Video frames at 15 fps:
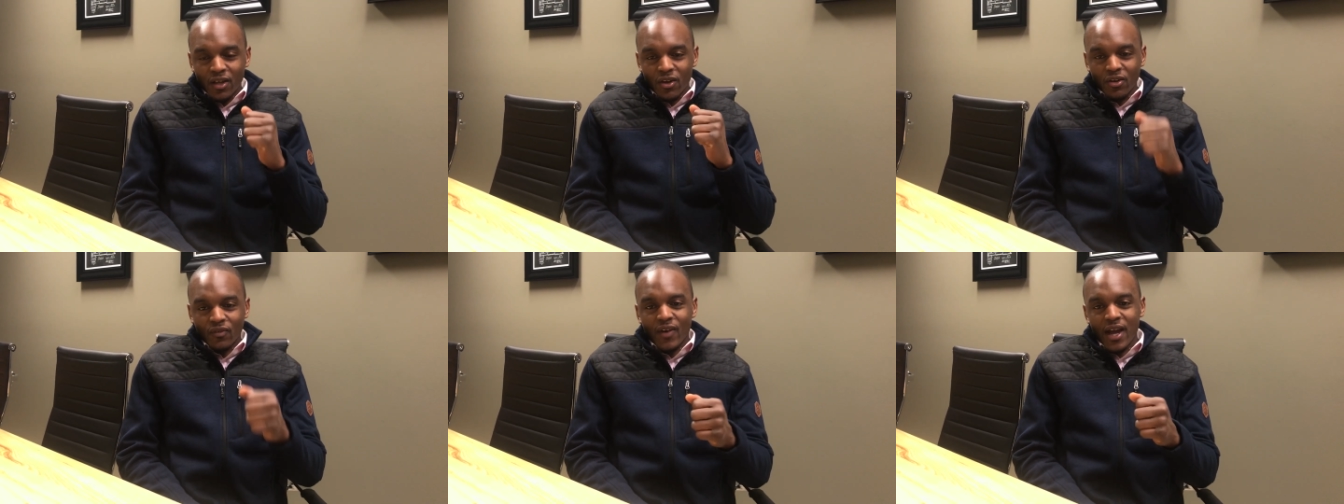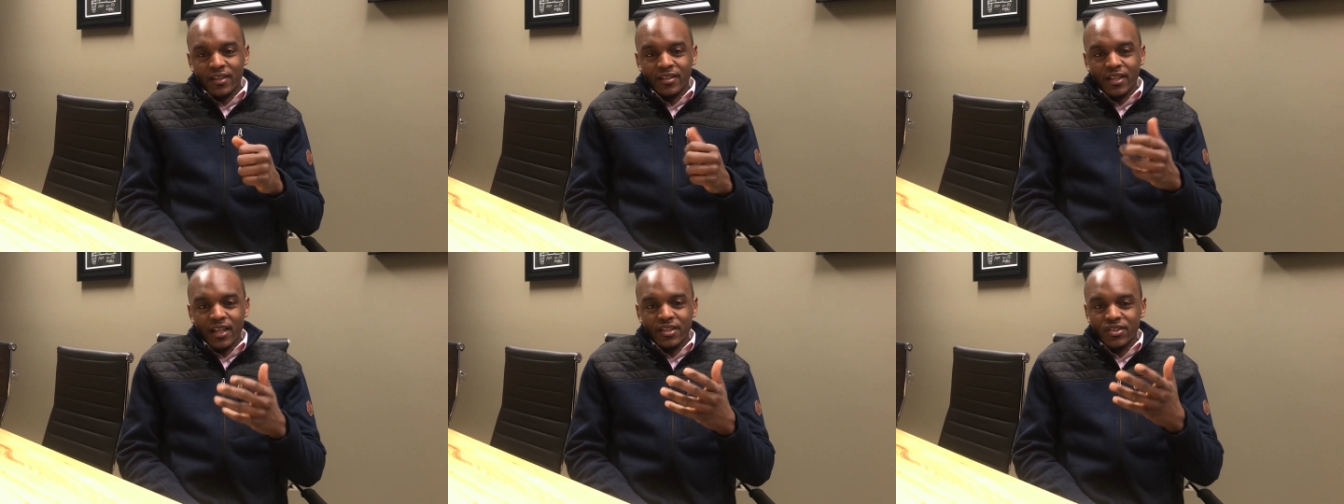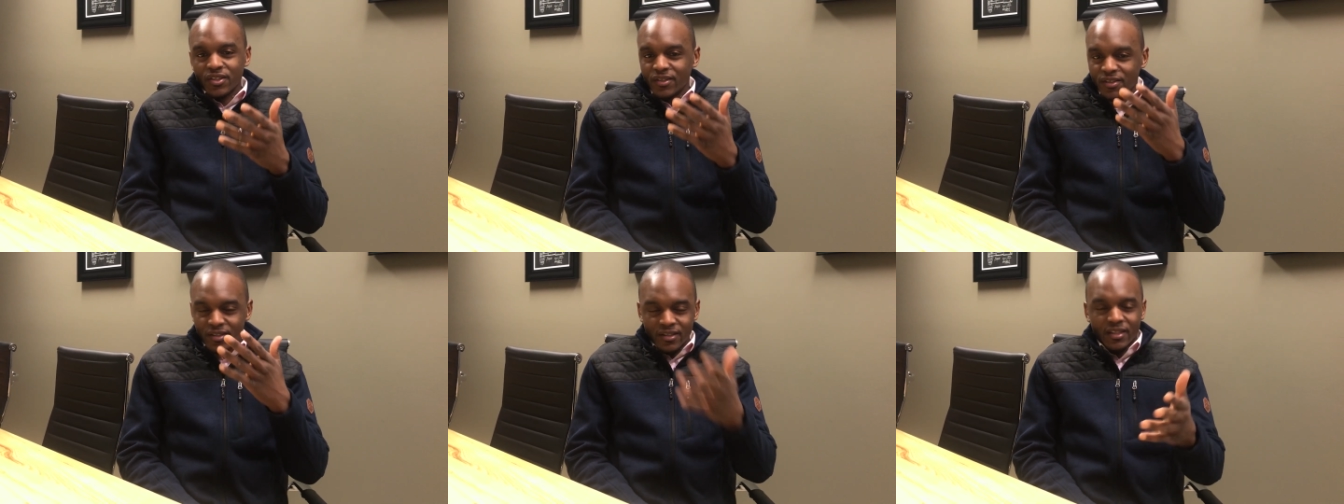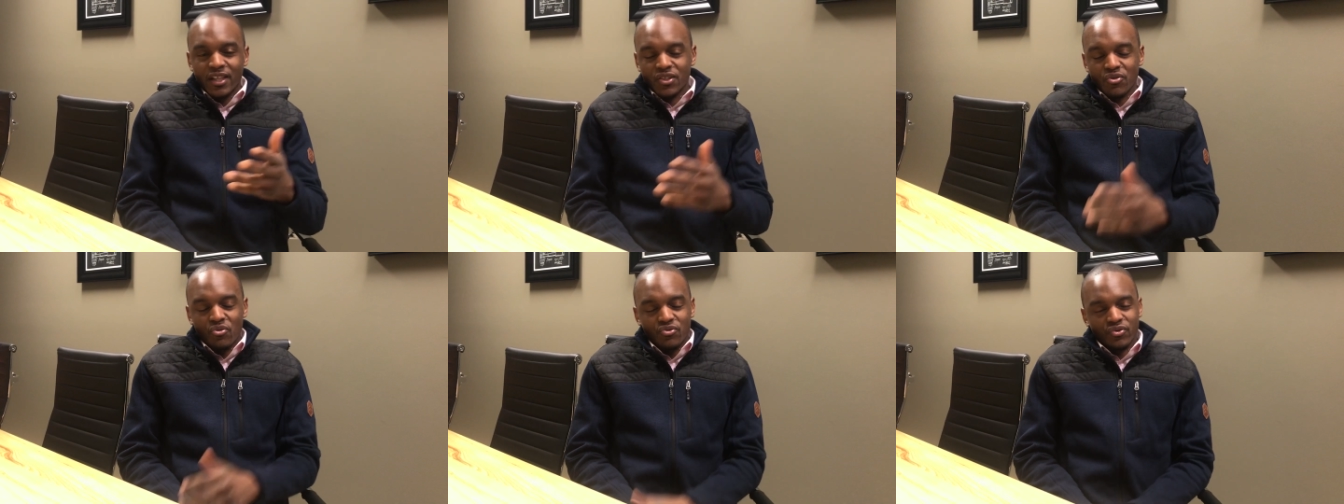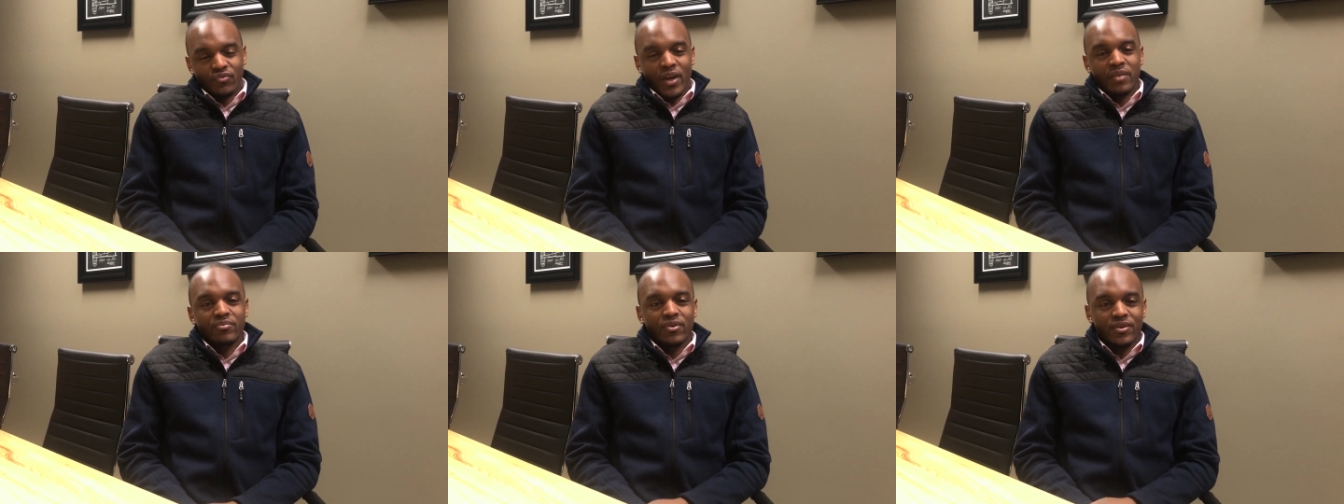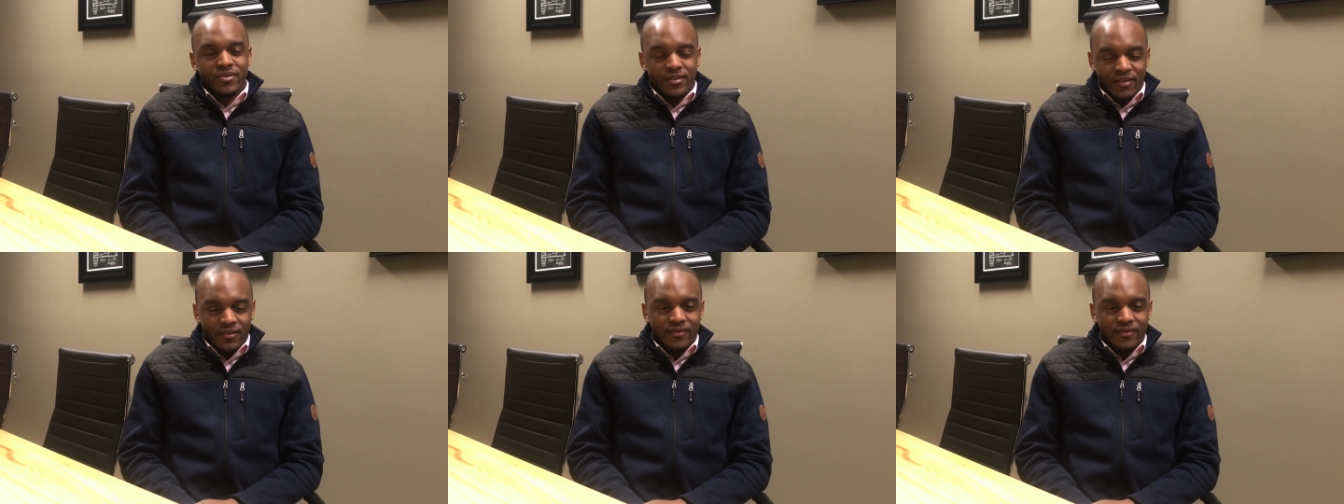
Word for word: Congratulations, they chose the right person.